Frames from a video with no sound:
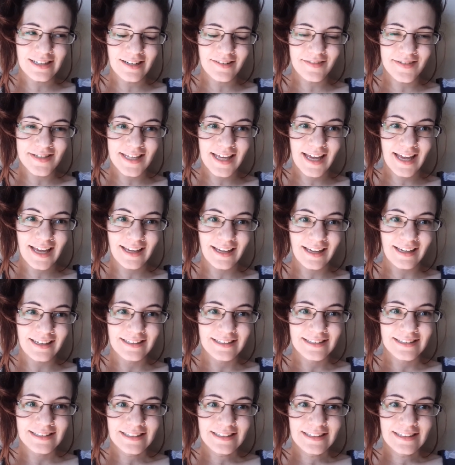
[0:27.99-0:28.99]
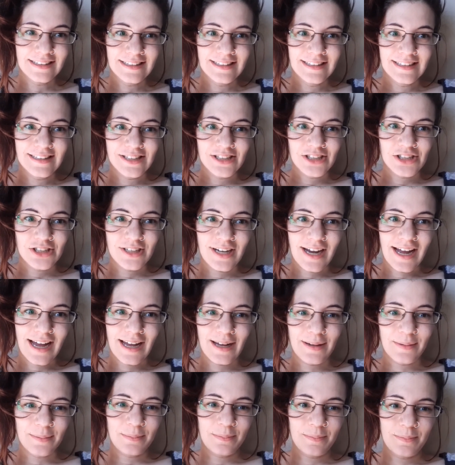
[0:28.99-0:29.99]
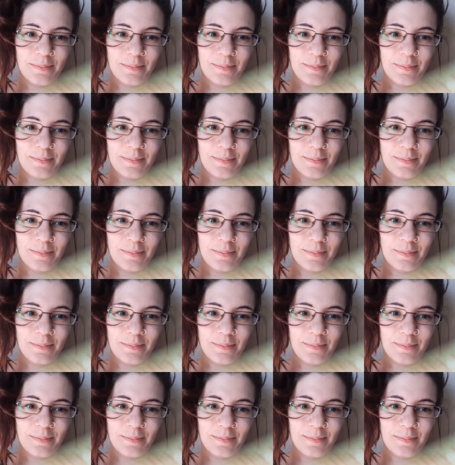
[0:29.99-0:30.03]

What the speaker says: And I was like, "Crap.